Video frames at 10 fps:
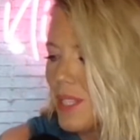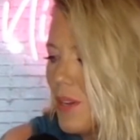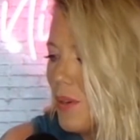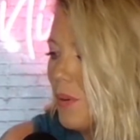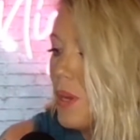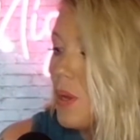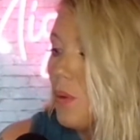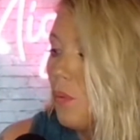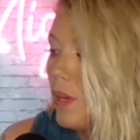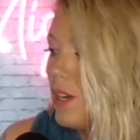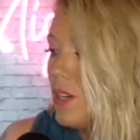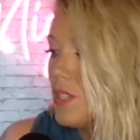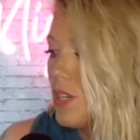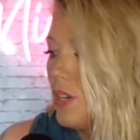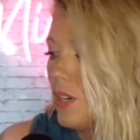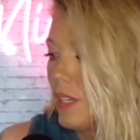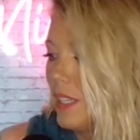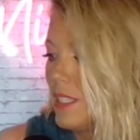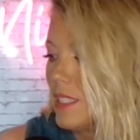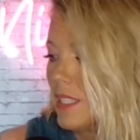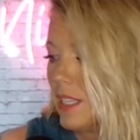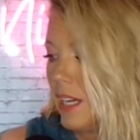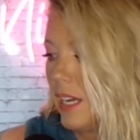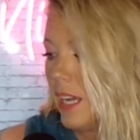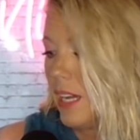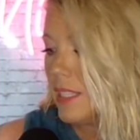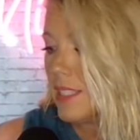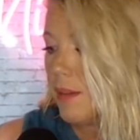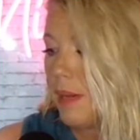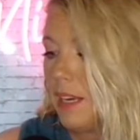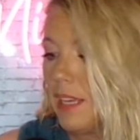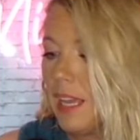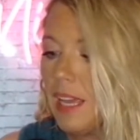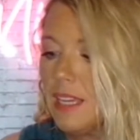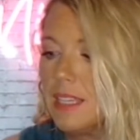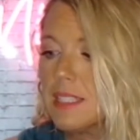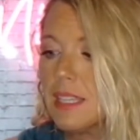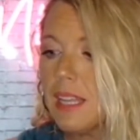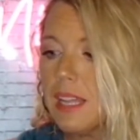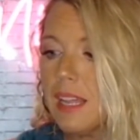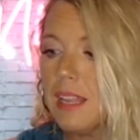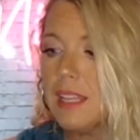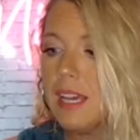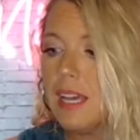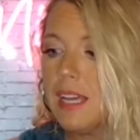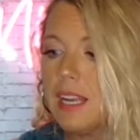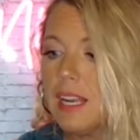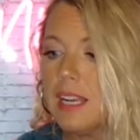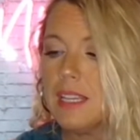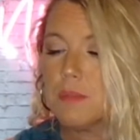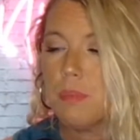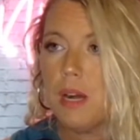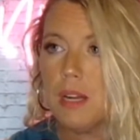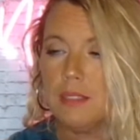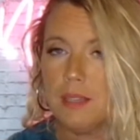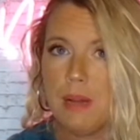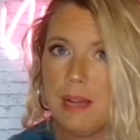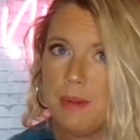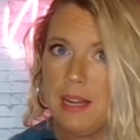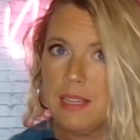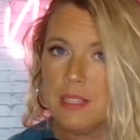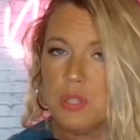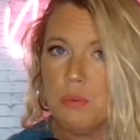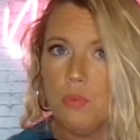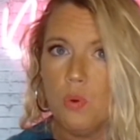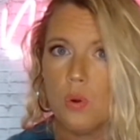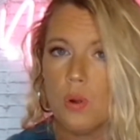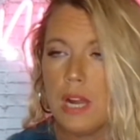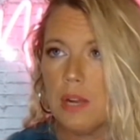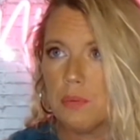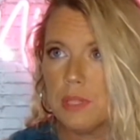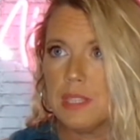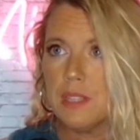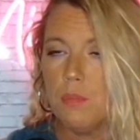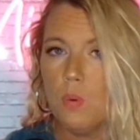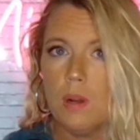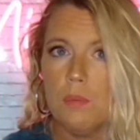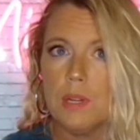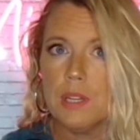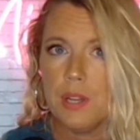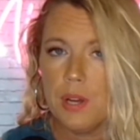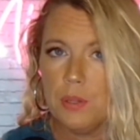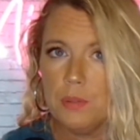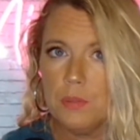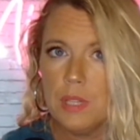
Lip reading: So, we are talking tonight, guys, about a case that is boggling my mind. The more I read, the more I want to know.